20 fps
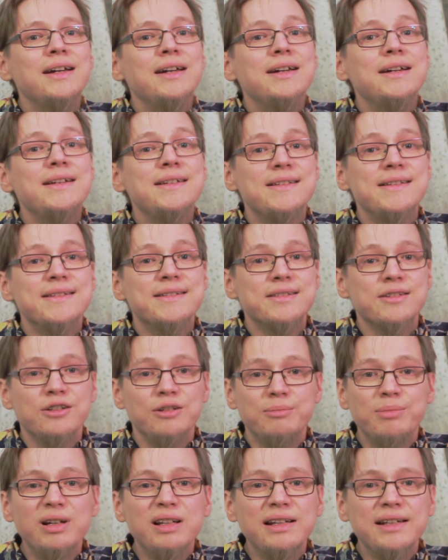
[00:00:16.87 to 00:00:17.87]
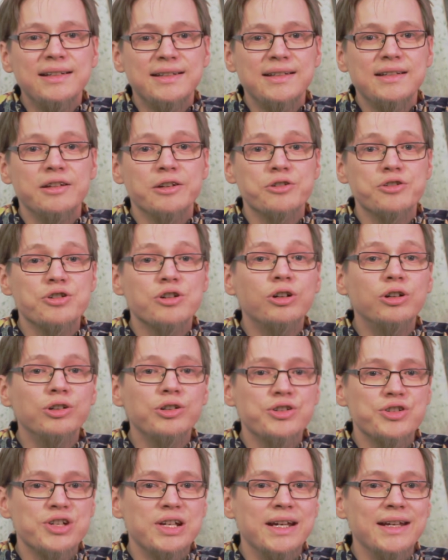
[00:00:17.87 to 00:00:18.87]
is its ability to
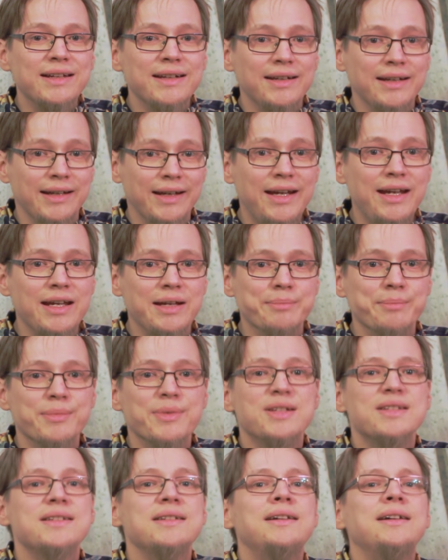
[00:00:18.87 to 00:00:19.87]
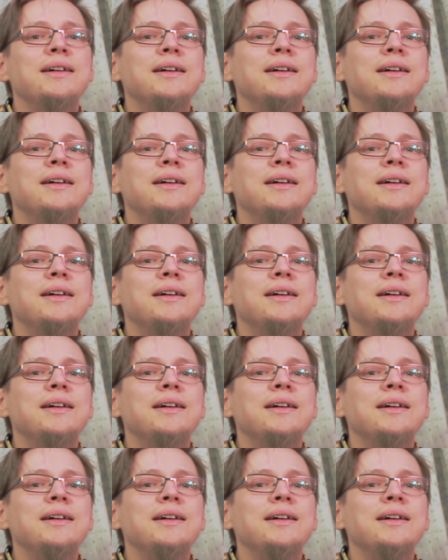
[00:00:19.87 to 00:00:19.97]
conjugate names.